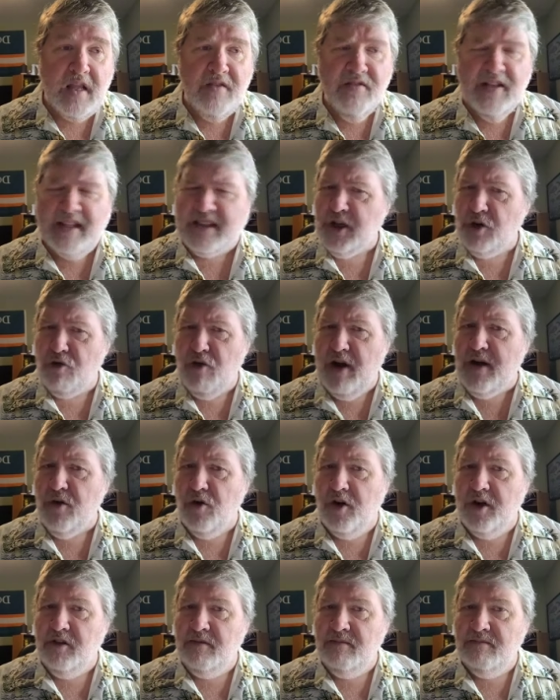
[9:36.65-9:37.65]
That's a great
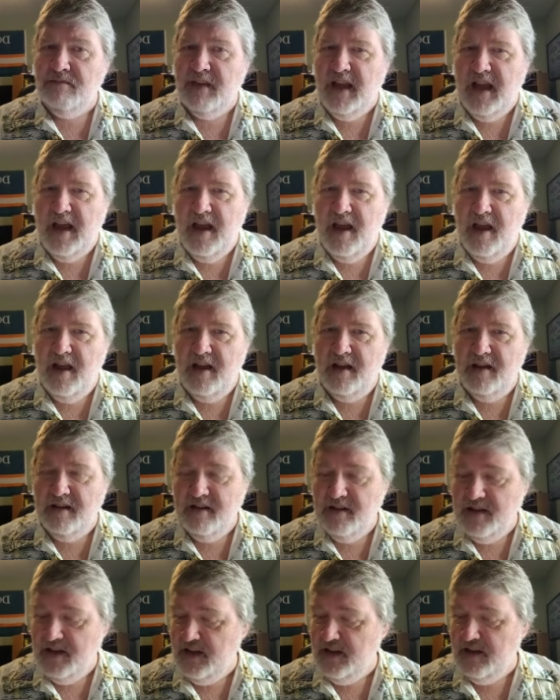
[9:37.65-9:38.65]
oil.
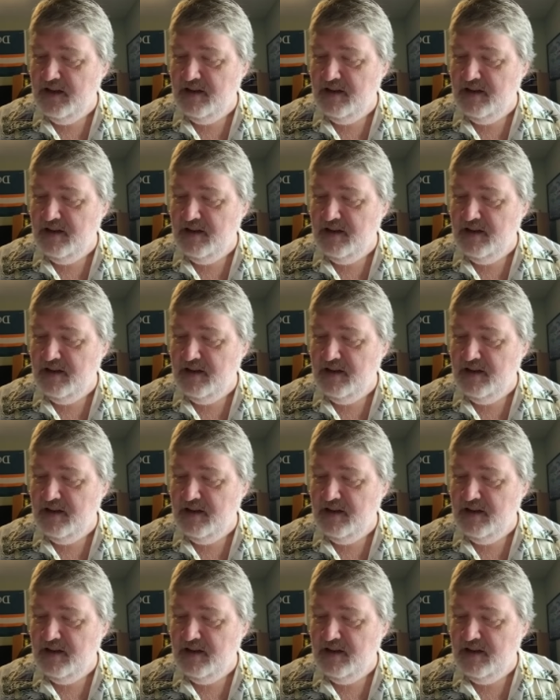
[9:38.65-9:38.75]
And